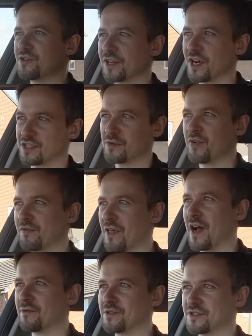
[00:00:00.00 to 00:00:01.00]
the cars above
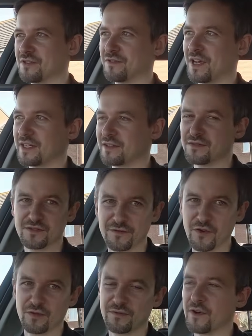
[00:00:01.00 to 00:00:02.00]
that was stuff like the
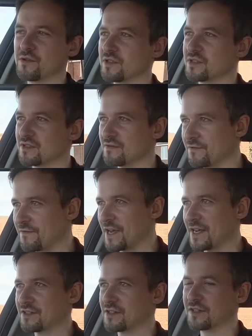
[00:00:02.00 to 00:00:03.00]
Ford Focus, the
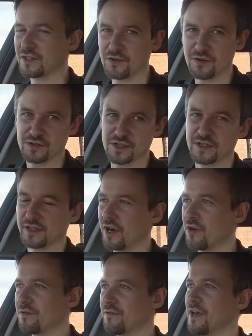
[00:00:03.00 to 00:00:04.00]
Fiesta, the Corsa, the
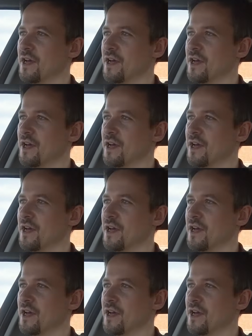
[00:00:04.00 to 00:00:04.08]
Golf.